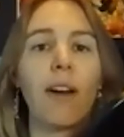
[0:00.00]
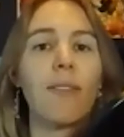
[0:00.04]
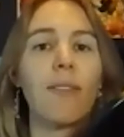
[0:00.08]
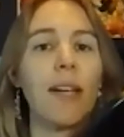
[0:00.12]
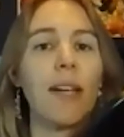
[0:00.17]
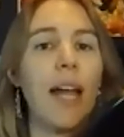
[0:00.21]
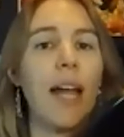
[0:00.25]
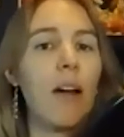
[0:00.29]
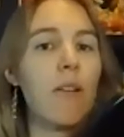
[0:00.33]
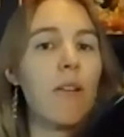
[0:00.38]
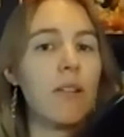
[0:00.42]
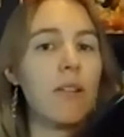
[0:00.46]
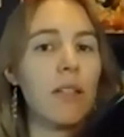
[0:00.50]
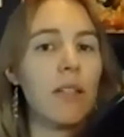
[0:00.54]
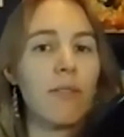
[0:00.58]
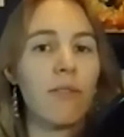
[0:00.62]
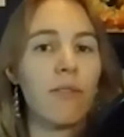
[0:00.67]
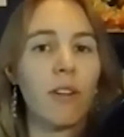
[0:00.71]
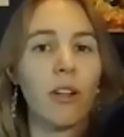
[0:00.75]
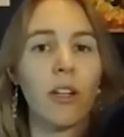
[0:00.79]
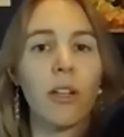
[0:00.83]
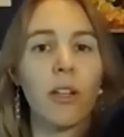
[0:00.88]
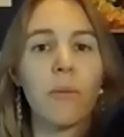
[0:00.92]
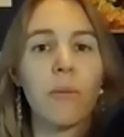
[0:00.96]
5 accounting
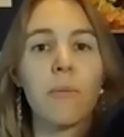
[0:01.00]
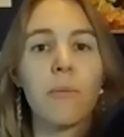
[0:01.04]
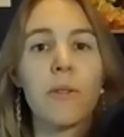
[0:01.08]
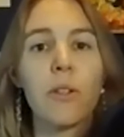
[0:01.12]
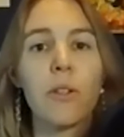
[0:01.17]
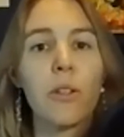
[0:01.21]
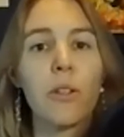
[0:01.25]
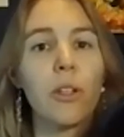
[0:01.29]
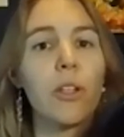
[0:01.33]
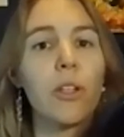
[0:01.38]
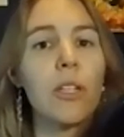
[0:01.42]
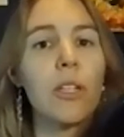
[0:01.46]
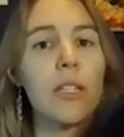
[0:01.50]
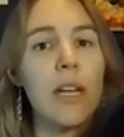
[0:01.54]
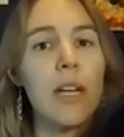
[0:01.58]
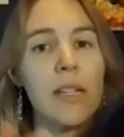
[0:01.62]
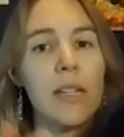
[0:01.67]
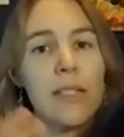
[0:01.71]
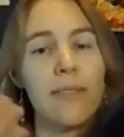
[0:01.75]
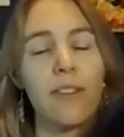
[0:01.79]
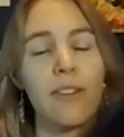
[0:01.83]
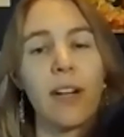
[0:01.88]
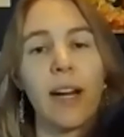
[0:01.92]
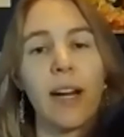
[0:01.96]
firms learn
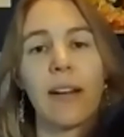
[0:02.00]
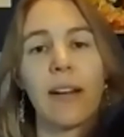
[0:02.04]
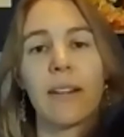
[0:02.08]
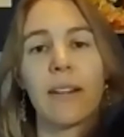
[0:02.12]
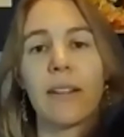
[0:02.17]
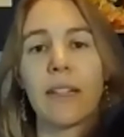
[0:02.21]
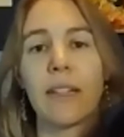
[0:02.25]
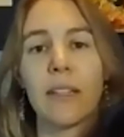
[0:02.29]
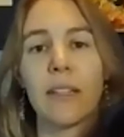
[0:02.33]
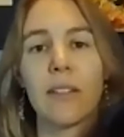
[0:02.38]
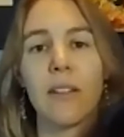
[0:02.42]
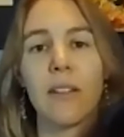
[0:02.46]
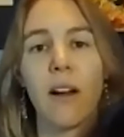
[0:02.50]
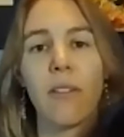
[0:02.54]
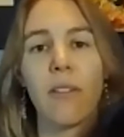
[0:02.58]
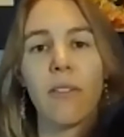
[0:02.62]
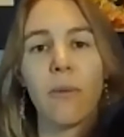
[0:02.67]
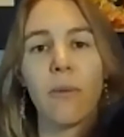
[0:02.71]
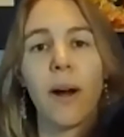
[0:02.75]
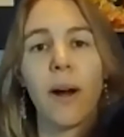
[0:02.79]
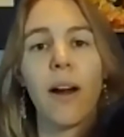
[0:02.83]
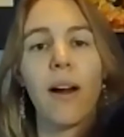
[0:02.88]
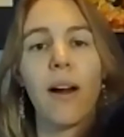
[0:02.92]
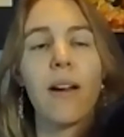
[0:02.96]
different analytics
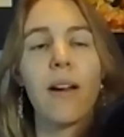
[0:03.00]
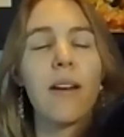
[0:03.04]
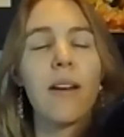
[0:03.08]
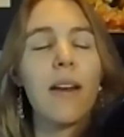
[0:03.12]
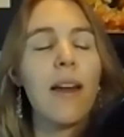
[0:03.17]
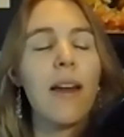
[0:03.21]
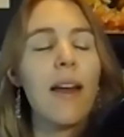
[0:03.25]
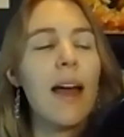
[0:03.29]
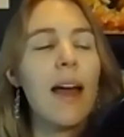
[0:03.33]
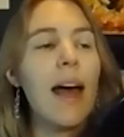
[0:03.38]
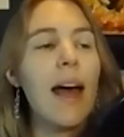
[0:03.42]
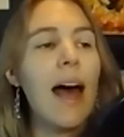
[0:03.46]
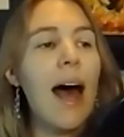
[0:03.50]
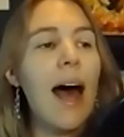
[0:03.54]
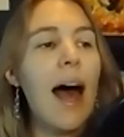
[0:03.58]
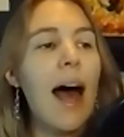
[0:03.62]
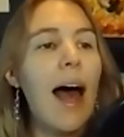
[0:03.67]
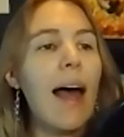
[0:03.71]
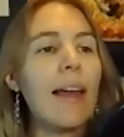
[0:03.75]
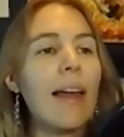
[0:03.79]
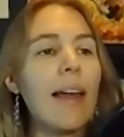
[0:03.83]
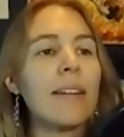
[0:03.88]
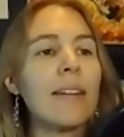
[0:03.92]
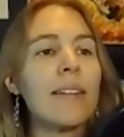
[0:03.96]
software,
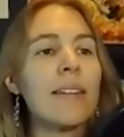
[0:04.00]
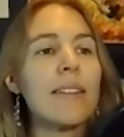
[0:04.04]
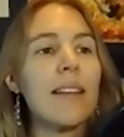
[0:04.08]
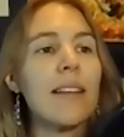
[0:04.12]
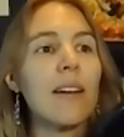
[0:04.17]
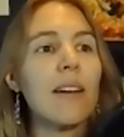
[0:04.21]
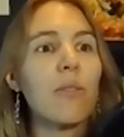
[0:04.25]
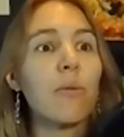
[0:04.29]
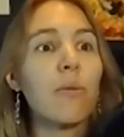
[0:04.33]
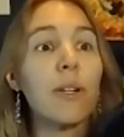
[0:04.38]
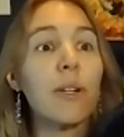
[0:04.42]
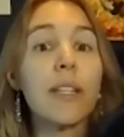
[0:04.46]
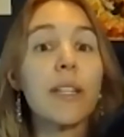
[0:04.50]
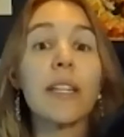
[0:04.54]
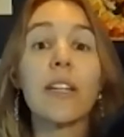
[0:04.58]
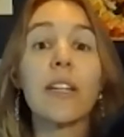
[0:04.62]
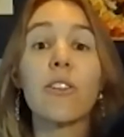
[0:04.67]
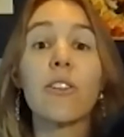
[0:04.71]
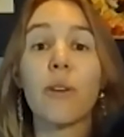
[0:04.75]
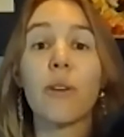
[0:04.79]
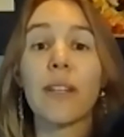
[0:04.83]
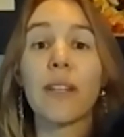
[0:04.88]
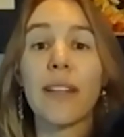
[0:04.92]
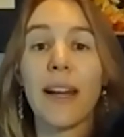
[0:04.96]
and really
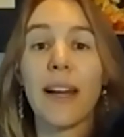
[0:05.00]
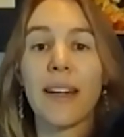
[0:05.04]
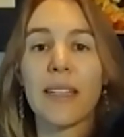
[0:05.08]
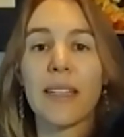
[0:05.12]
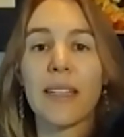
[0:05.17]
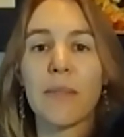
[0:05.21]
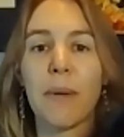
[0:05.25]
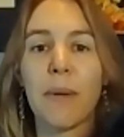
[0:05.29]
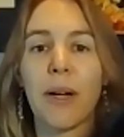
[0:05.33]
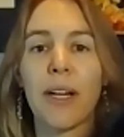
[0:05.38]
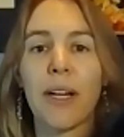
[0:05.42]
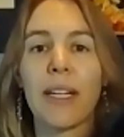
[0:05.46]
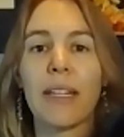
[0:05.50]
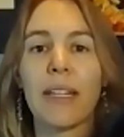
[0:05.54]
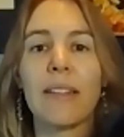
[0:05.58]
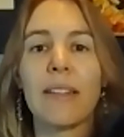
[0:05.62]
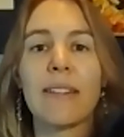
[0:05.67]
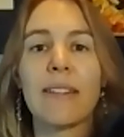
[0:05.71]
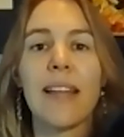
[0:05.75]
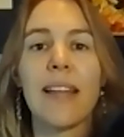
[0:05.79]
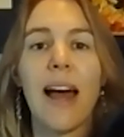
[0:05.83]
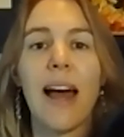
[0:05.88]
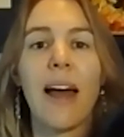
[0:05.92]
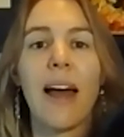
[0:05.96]
enjoyed that
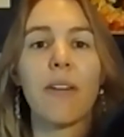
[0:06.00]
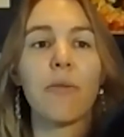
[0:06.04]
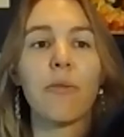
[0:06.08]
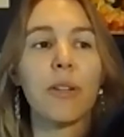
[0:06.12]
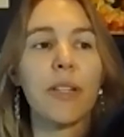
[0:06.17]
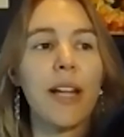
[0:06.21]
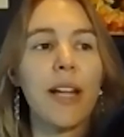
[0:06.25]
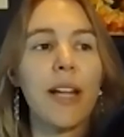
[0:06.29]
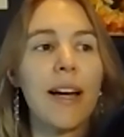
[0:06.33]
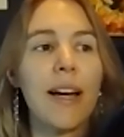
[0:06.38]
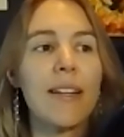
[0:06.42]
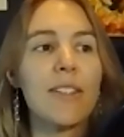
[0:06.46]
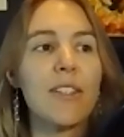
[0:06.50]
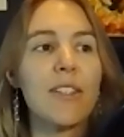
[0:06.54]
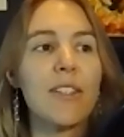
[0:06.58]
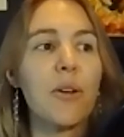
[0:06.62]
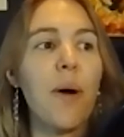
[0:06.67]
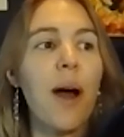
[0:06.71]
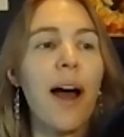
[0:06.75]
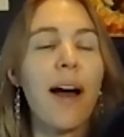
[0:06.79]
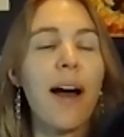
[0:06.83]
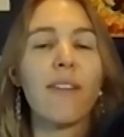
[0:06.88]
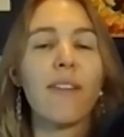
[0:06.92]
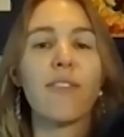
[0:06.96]
experience and realized,
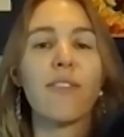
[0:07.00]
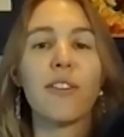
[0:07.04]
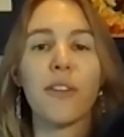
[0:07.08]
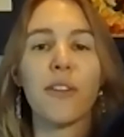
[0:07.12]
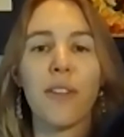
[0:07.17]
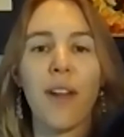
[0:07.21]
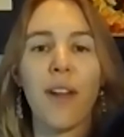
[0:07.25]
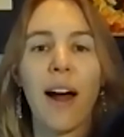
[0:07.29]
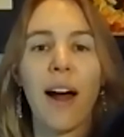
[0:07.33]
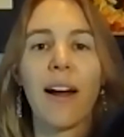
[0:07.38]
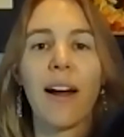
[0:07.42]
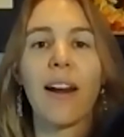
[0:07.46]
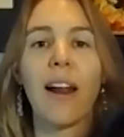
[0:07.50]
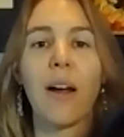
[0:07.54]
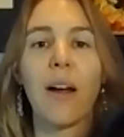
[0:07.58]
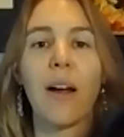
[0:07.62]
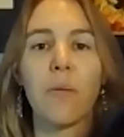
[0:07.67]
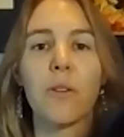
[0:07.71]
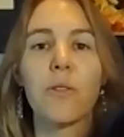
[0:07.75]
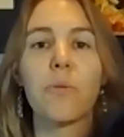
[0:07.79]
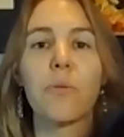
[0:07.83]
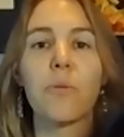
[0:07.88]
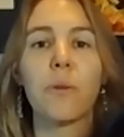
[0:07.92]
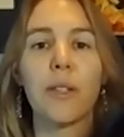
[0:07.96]
after that, I
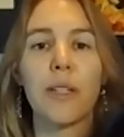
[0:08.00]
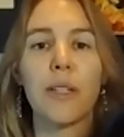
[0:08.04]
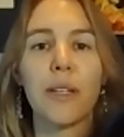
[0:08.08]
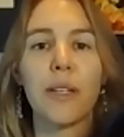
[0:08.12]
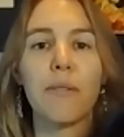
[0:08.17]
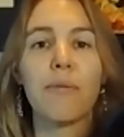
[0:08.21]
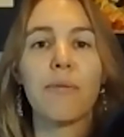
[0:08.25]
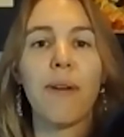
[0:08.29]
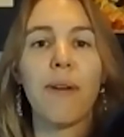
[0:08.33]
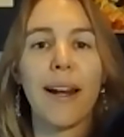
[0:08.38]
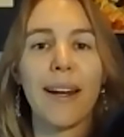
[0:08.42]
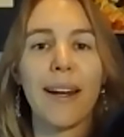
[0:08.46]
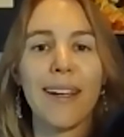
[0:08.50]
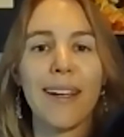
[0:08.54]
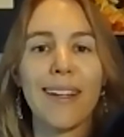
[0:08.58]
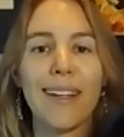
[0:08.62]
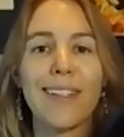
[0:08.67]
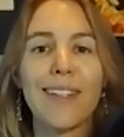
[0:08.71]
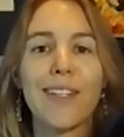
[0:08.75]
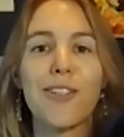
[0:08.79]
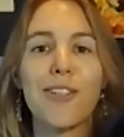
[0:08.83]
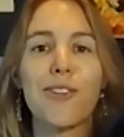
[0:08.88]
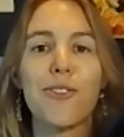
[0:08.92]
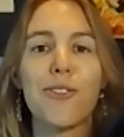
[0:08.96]
was really ready
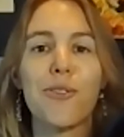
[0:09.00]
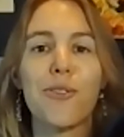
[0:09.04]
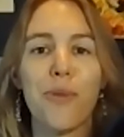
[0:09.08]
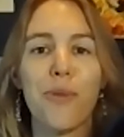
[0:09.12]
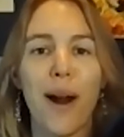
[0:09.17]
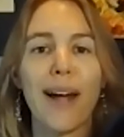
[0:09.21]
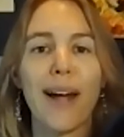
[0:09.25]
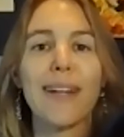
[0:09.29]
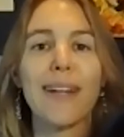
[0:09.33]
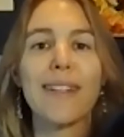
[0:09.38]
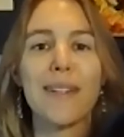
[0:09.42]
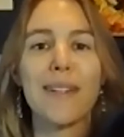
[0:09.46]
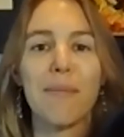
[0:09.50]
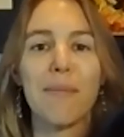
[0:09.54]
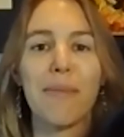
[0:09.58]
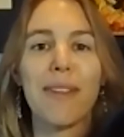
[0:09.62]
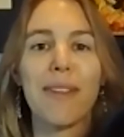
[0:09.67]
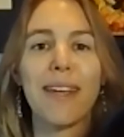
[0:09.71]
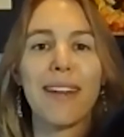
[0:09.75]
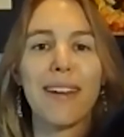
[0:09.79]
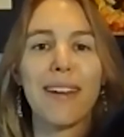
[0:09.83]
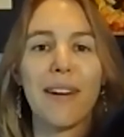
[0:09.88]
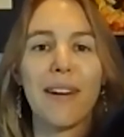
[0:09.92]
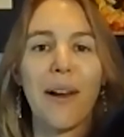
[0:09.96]
to try
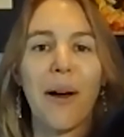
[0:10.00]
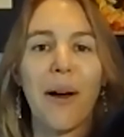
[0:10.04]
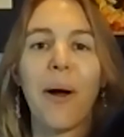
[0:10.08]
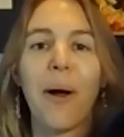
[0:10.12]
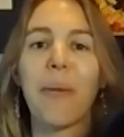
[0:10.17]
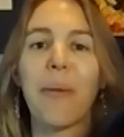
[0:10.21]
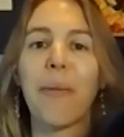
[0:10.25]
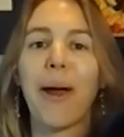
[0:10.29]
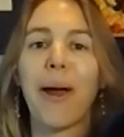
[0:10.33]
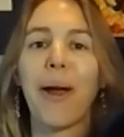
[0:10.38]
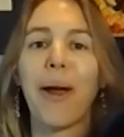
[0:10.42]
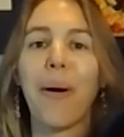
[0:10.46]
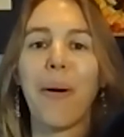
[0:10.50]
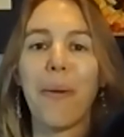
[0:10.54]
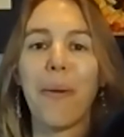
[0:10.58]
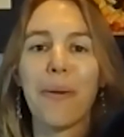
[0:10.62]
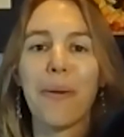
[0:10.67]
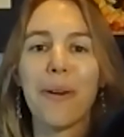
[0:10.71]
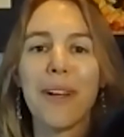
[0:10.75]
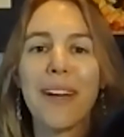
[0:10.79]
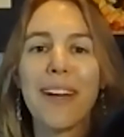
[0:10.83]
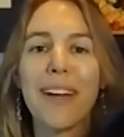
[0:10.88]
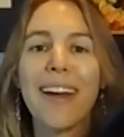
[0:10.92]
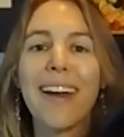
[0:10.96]
something on my
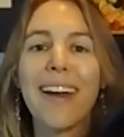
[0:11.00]
own.